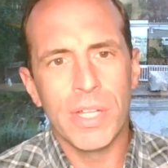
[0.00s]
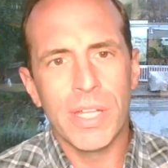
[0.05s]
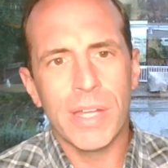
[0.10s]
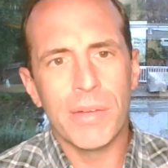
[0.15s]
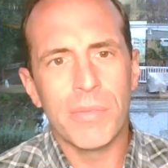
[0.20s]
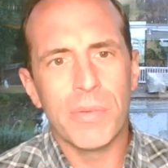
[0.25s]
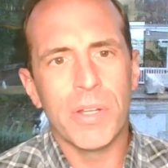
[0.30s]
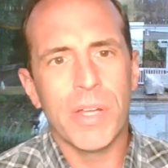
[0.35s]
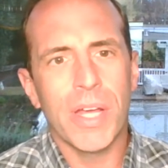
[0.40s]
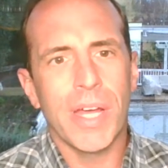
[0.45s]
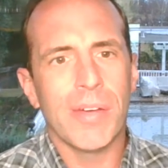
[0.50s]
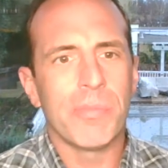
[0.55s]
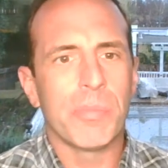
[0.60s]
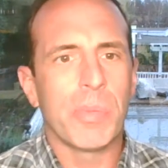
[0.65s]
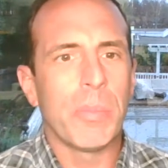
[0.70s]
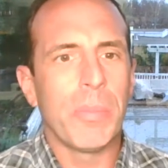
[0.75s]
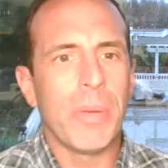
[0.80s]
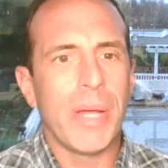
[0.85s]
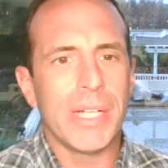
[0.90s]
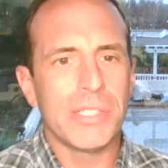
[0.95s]
And when you have
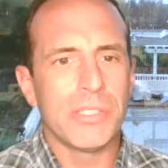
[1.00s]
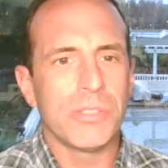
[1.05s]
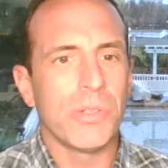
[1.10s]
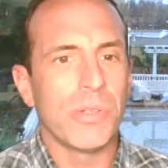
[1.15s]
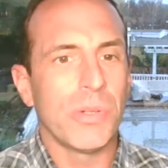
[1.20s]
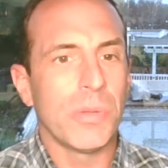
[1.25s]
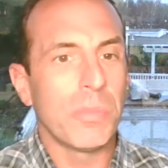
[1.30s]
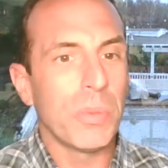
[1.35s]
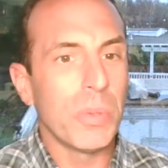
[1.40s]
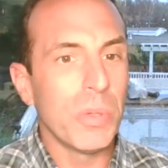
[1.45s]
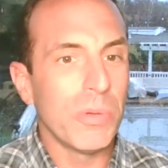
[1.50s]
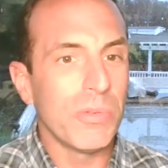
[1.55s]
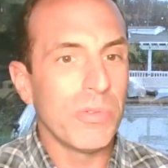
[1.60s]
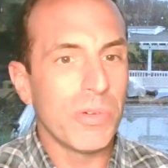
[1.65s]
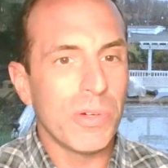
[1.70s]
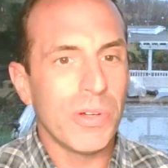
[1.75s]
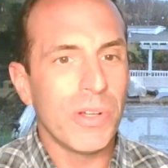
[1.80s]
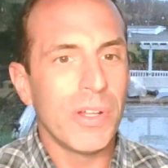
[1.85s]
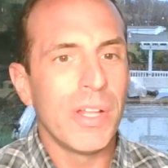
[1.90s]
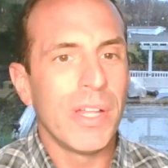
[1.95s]
perpetual
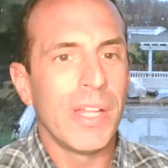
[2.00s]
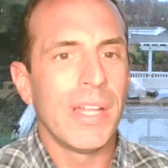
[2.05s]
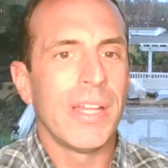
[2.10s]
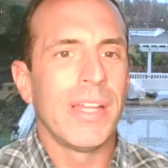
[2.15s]
approval,